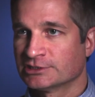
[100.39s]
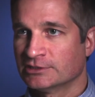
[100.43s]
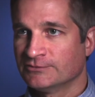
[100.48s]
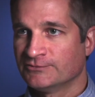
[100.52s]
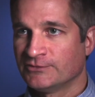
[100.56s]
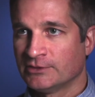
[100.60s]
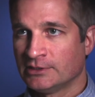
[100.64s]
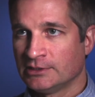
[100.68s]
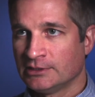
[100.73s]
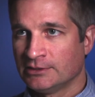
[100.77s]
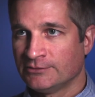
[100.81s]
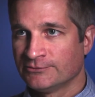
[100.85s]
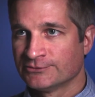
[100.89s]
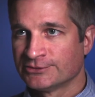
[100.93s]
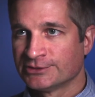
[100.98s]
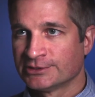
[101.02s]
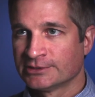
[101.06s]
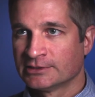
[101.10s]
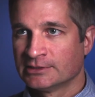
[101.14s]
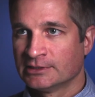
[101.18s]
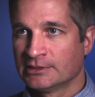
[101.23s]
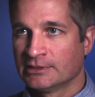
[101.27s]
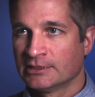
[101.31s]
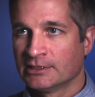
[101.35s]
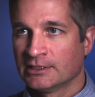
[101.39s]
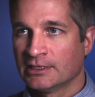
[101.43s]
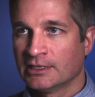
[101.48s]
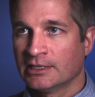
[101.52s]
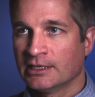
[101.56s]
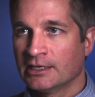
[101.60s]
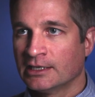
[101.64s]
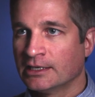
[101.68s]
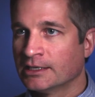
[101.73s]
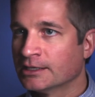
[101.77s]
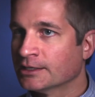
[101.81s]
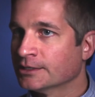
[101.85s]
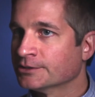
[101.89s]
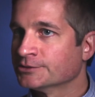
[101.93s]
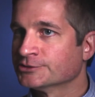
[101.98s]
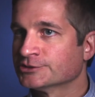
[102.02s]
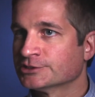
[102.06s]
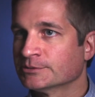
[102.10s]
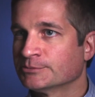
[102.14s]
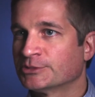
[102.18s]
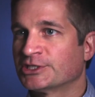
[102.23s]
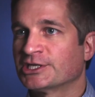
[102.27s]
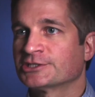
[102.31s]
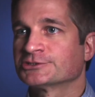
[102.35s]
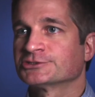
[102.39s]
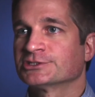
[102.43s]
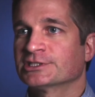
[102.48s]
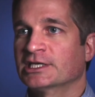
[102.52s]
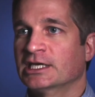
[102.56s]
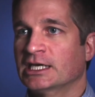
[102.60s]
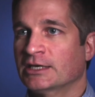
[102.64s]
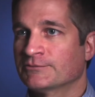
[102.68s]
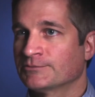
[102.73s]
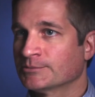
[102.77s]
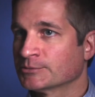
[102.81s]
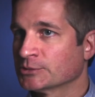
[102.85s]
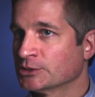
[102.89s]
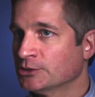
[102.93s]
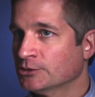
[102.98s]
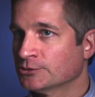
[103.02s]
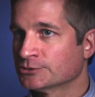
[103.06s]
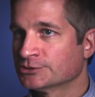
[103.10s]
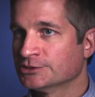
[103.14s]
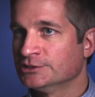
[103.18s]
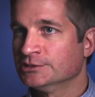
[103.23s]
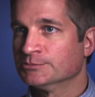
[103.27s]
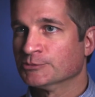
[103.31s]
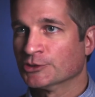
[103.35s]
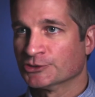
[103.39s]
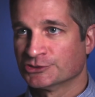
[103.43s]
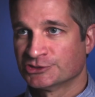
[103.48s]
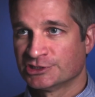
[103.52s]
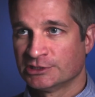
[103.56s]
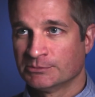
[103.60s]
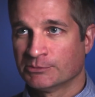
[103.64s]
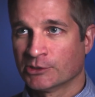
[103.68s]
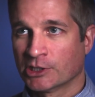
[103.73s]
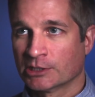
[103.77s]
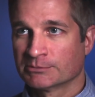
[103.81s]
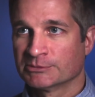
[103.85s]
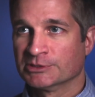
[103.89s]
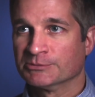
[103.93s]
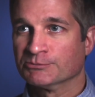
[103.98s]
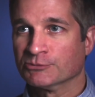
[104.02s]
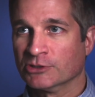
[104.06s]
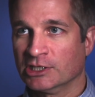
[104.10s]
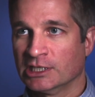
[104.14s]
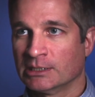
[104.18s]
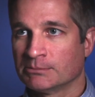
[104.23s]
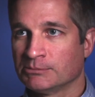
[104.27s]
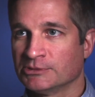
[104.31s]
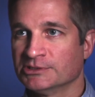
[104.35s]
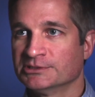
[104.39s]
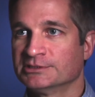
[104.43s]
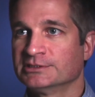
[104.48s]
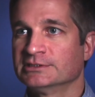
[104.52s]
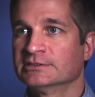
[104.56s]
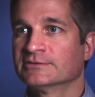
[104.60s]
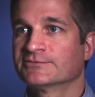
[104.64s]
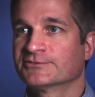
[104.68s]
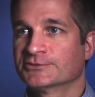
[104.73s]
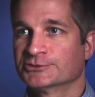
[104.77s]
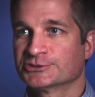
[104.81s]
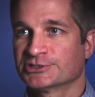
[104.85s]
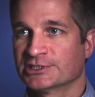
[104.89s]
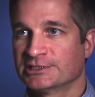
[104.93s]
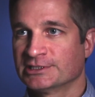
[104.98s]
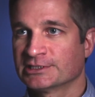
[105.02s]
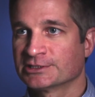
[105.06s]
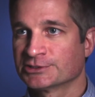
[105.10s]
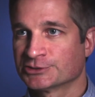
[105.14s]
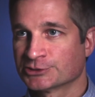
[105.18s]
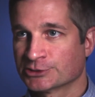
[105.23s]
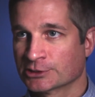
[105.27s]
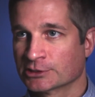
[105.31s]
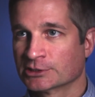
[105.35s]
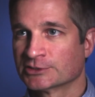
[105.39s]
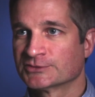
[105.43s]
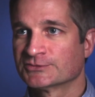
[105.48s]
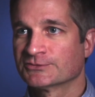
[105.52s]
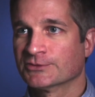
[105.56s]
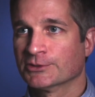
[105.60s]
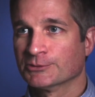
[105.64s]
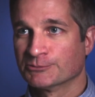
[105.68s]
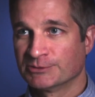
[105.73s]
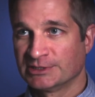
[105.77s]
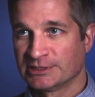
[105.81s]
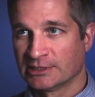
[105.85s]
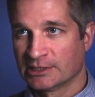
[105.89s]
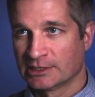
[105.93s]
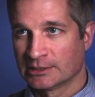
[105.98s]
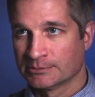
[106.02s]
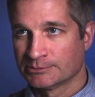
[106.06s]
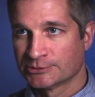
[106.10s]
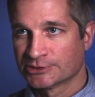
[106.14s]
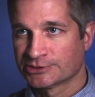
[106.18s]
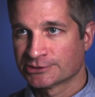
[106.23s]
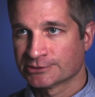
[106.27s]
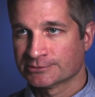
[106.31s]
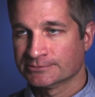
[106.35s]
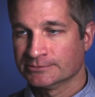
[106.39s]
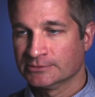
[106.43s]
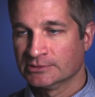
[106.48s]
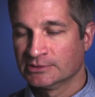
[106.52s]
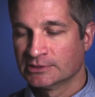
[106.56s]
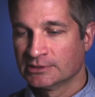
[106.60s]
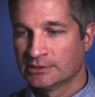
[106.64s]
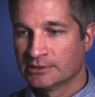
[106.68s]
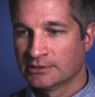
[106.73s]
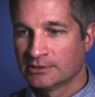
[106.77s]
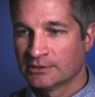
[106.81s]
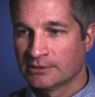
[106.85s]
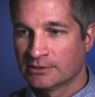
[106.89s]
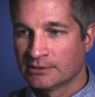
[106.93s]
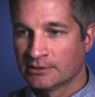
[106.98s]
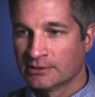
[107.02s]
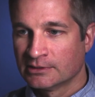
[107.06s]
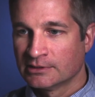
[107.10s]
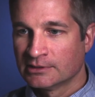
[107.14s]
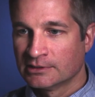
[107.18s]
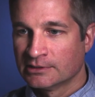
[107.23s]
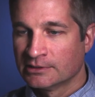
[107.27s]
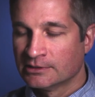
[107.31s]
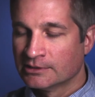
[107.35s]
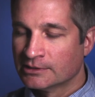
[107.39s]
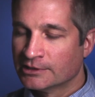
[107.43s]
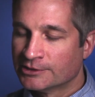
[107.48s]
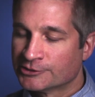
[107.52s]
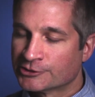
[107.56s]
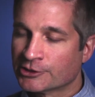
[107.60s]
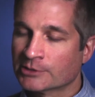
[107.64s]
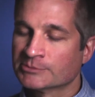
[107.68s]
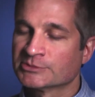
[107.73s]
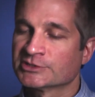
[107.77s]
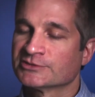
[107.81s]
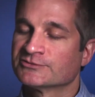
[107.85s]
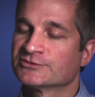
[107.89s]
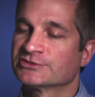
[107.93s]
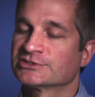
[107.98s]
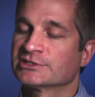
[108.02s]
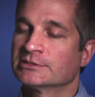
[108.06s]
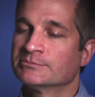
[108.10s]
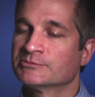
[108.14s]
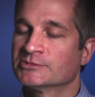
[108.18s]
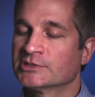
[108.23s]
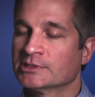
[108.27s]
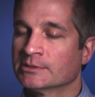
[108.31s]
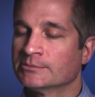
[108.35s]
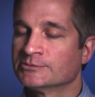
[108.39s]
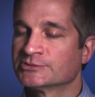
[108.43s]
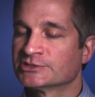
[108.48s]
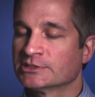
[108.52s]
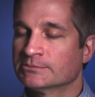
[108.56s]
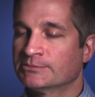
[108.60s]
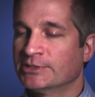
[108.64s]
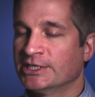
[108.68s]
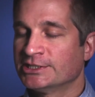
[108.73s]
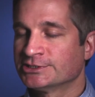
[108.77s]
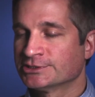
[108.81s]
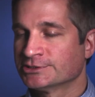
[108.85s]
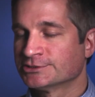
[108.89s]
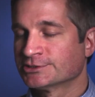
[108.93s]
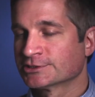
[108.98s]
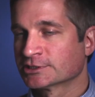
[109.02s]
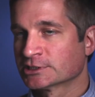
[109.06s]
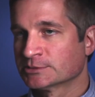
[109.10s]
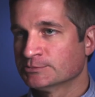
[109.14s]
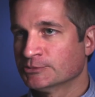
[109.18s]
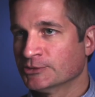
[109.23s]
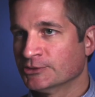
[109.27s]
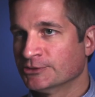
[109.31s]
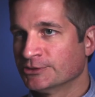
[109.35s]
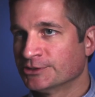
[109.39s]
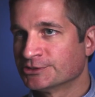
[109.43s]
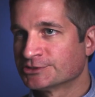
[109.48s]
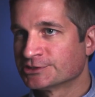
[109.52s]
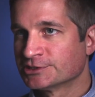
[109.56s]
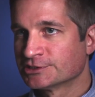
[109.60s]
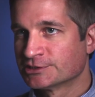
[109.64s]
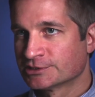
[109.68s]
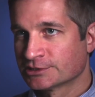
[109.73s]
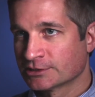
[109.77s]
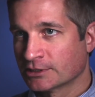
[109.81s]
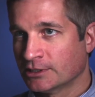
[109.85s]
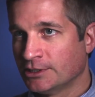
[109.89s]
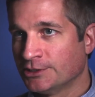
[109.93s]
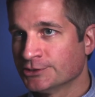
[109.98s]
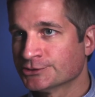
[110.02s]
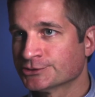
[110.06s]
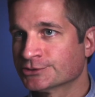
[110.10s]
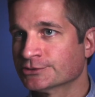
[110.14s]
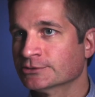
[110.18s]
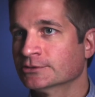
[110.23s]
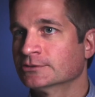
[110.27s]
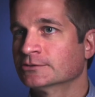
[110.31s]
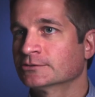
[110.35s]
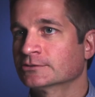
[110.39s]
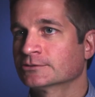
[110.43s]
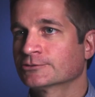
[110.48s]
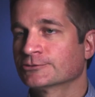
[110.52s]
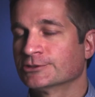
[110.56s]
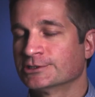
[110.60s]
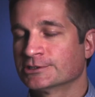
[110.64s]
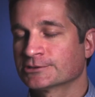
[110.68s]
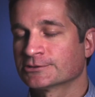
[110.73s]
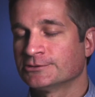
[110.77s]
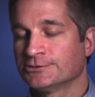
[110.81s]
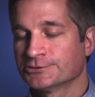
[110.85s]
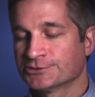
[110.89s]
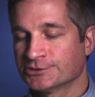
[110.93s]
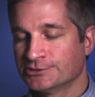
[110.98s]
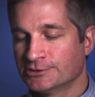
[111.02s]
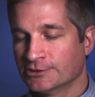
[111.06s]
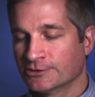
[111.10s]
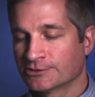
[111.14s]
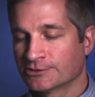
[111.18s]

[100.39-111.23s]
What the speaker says: involved and to potentially have them go to the emergency department promptly if there's any concerns for a relapse. In terms of symptoms that patients experience, it's also critical to know